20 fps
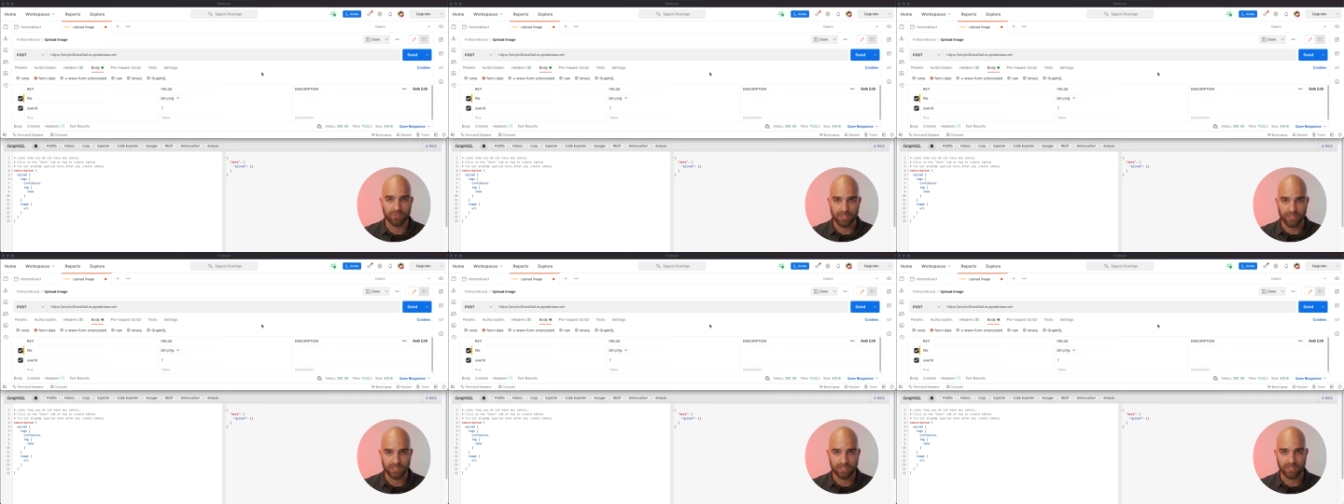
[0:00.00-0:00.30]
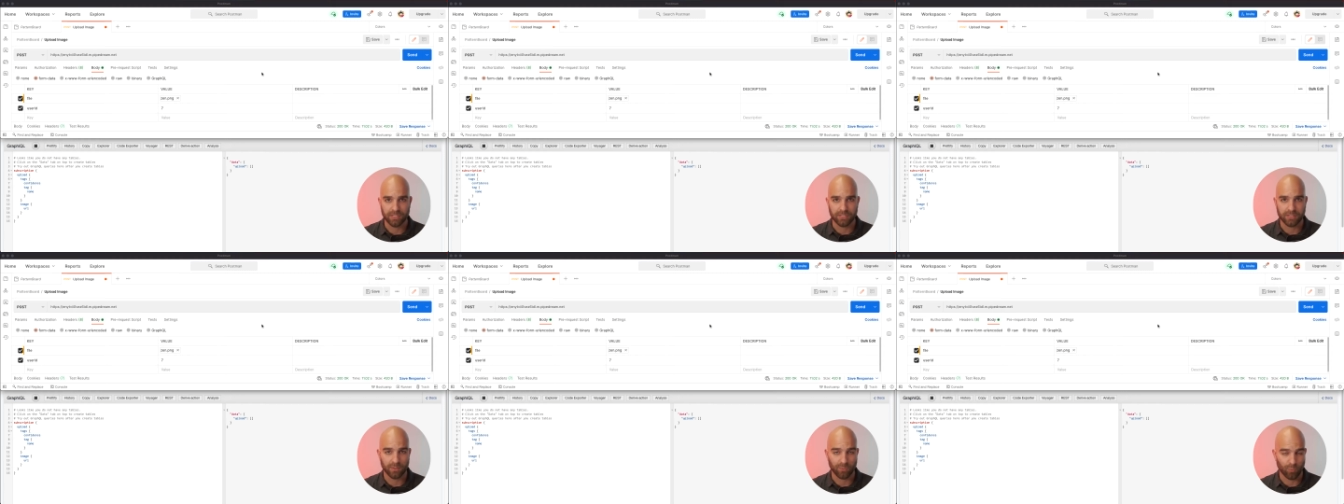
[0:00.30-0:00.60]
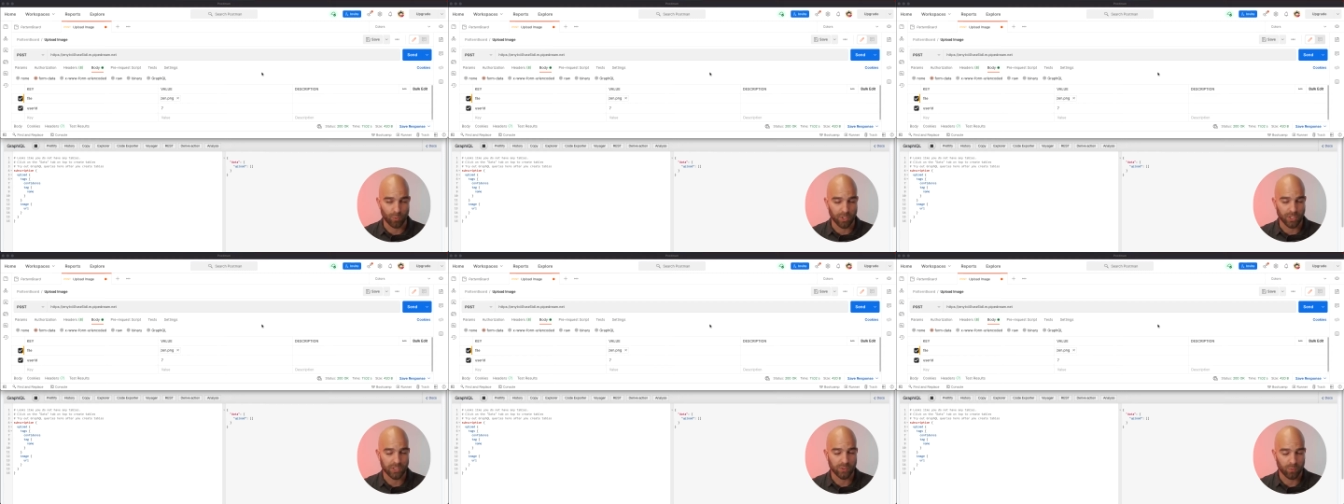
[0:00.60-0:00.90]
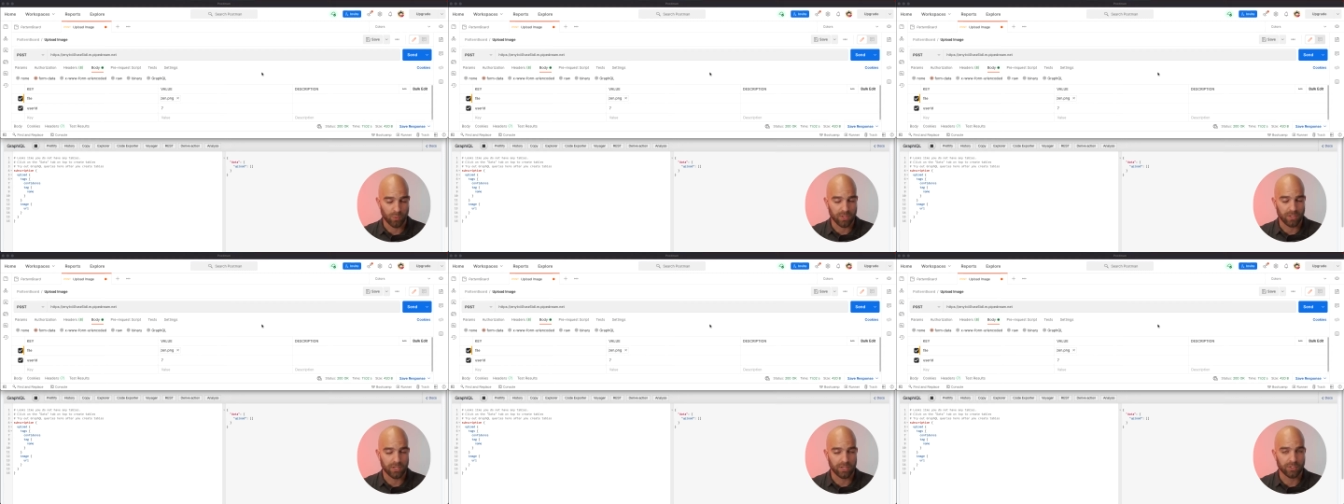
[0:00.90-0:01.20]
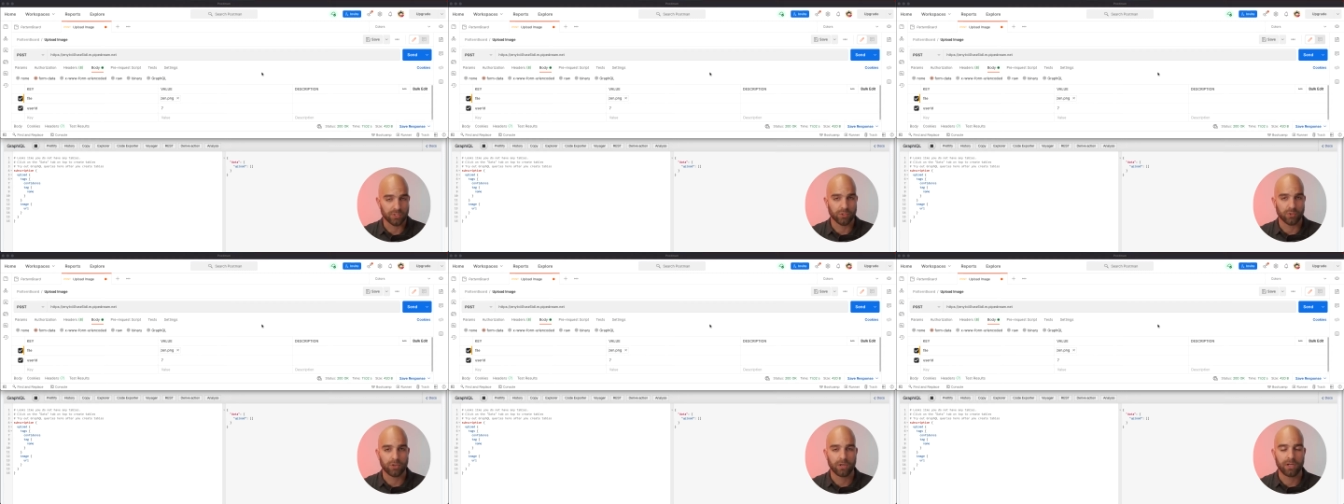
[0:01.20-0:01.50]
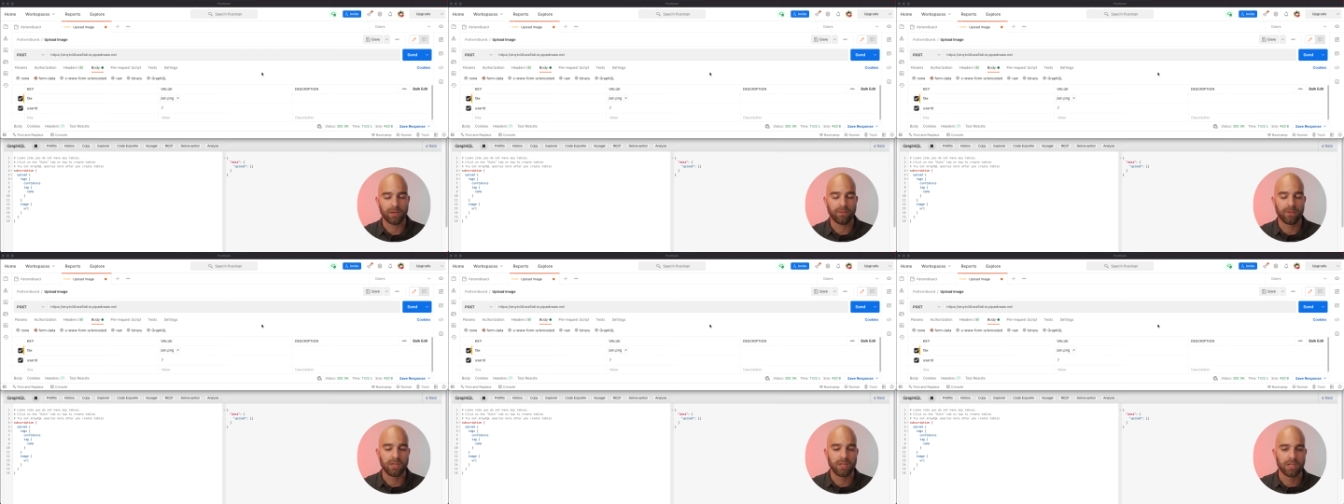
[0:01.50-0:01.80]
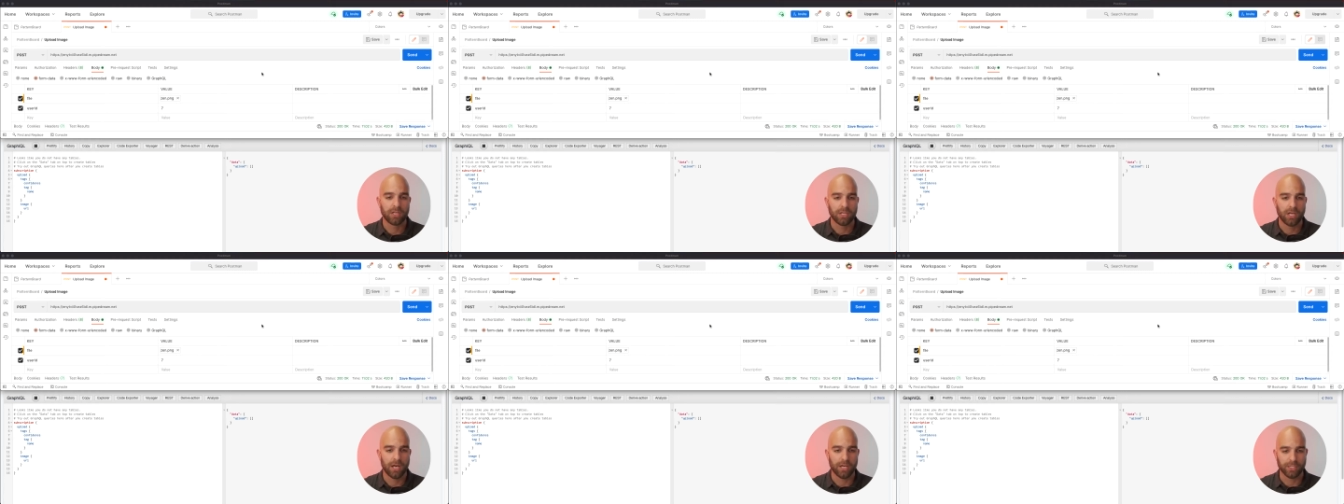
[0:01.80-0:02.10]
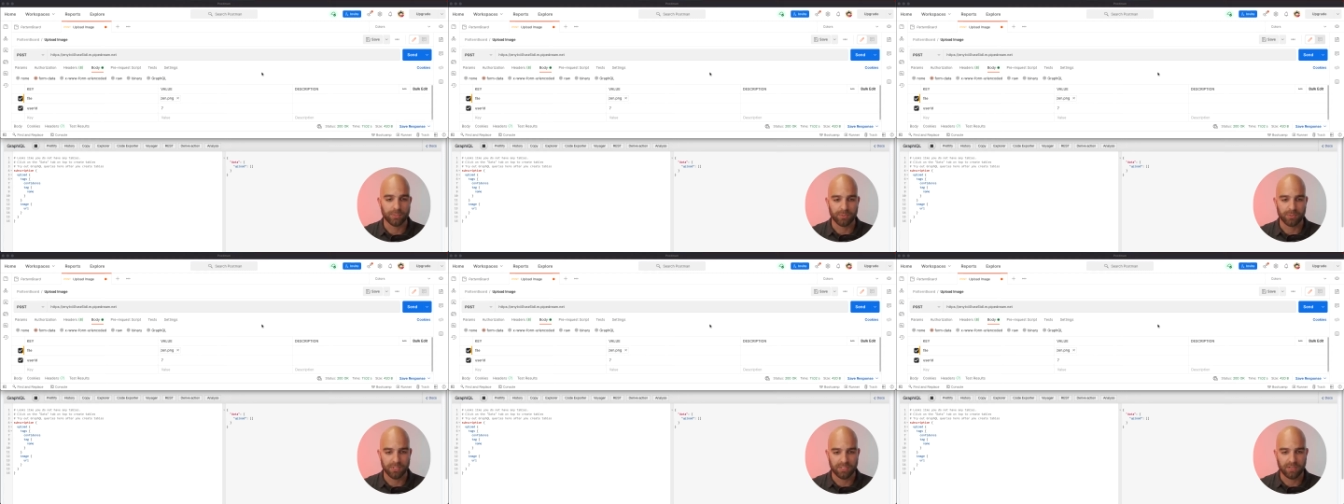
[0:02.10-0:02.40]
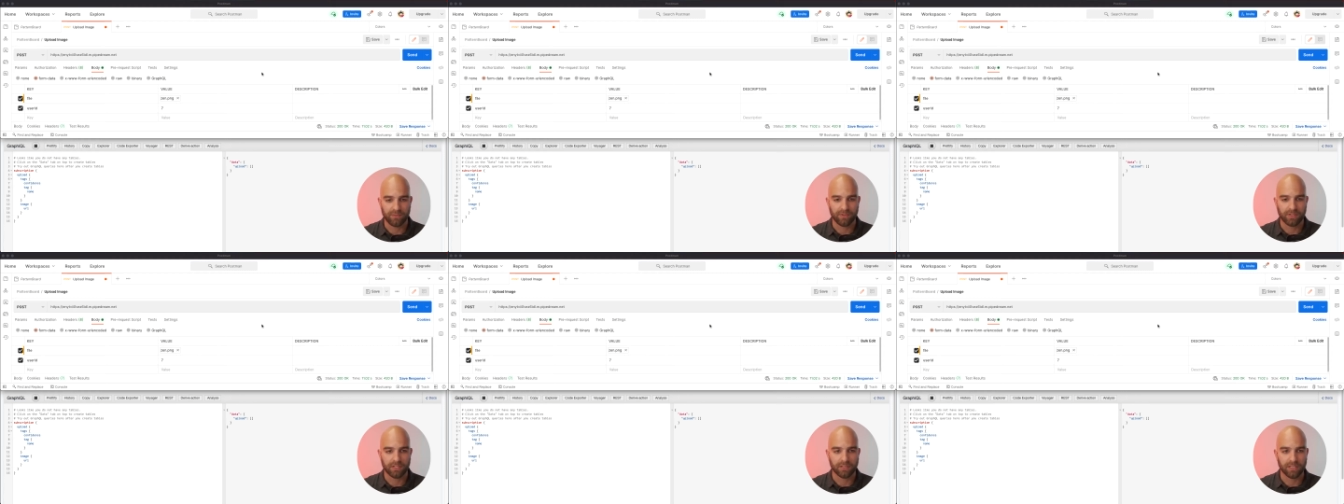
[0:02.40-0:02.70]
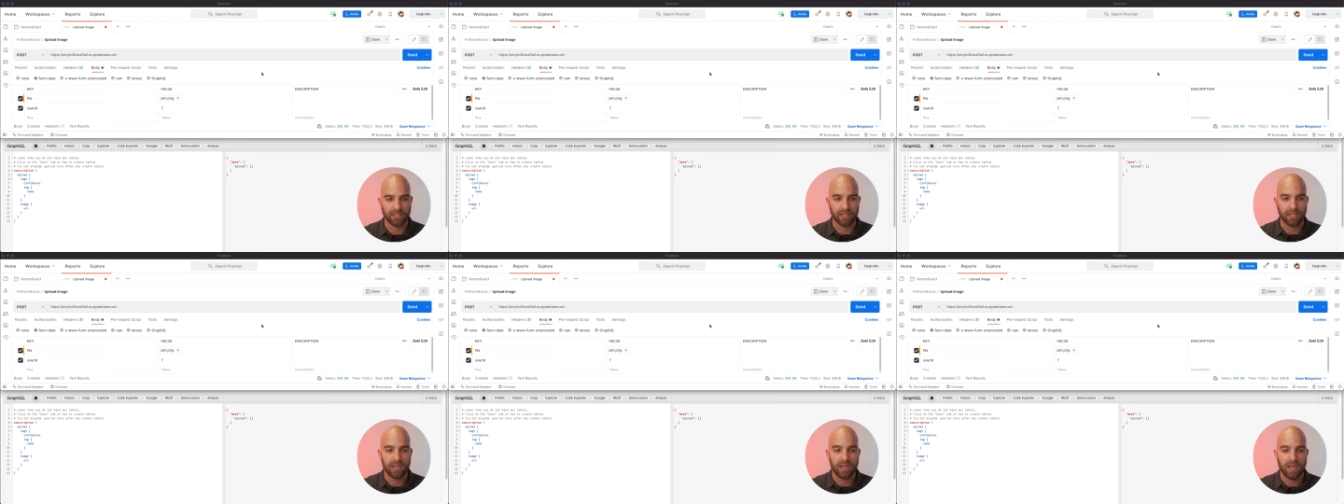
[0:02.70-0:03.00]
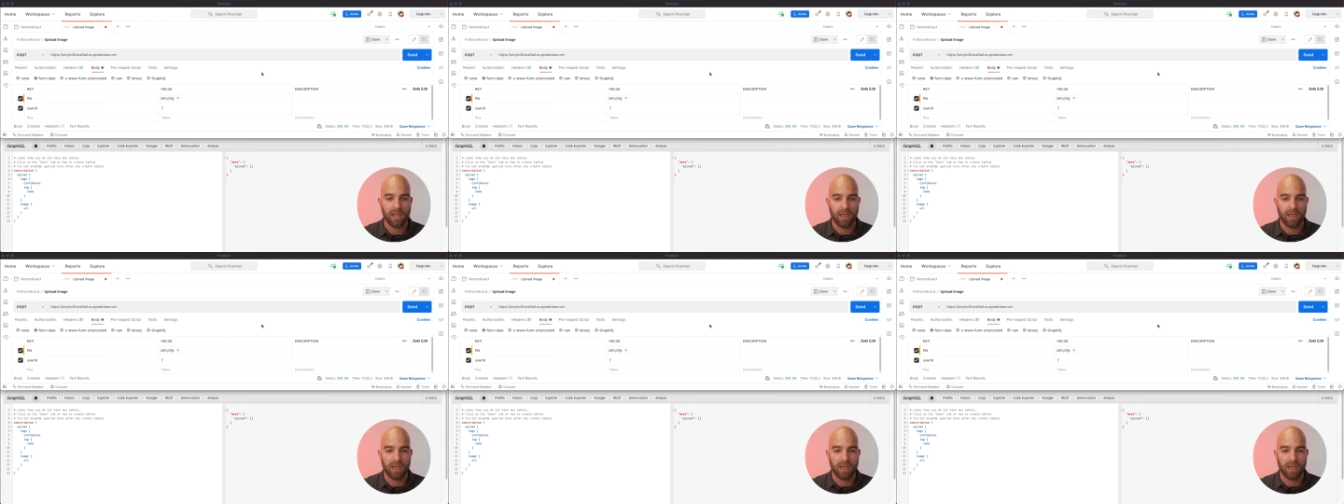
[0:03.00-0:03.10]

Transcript: this system works with Hasura uh, specifically.